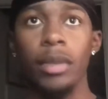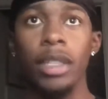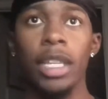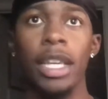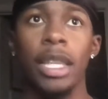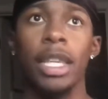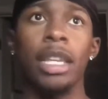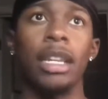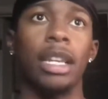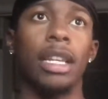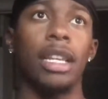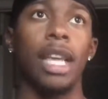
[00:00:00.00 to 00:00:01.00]
and
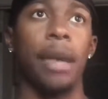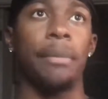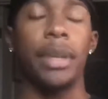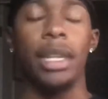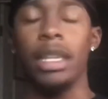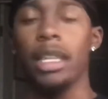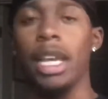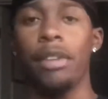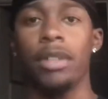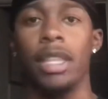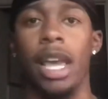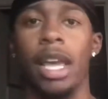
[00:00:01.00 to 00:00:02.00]
then immediately
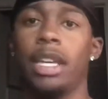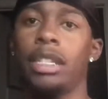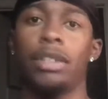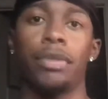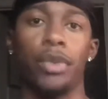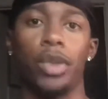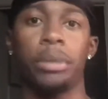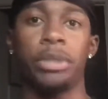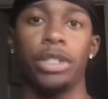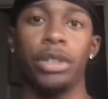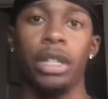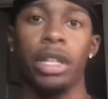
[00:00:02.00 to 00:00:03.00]
after that, I get into form
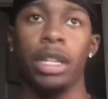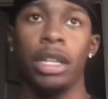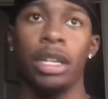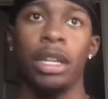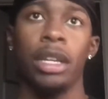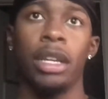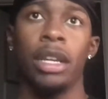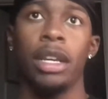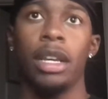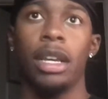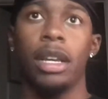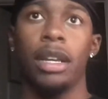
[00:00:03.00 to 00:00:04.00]
shooting.
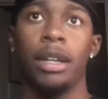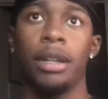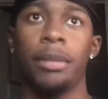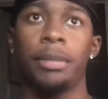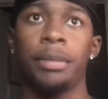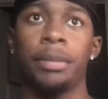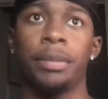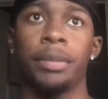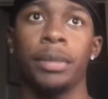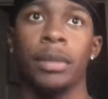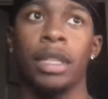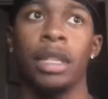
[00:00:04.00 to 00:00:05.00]
Um,
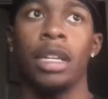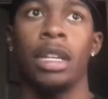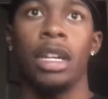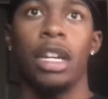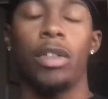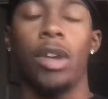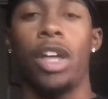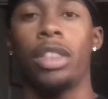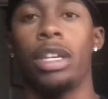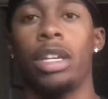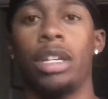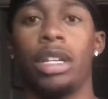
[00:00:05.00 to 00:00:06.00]
around
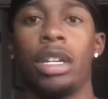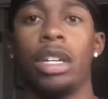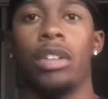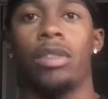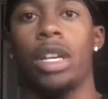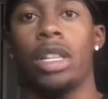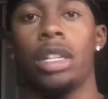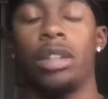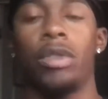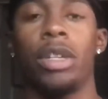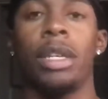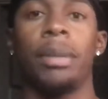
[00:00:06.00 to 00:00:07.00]
the around the
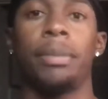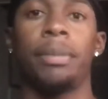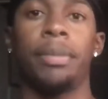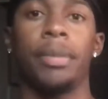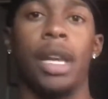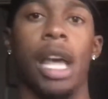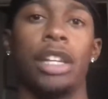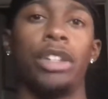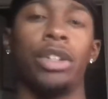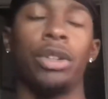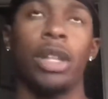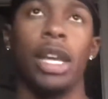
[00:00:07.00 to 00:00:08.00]
rim. I
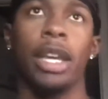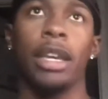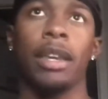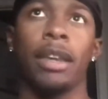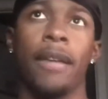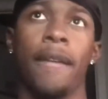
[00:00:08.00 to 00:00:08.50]
do like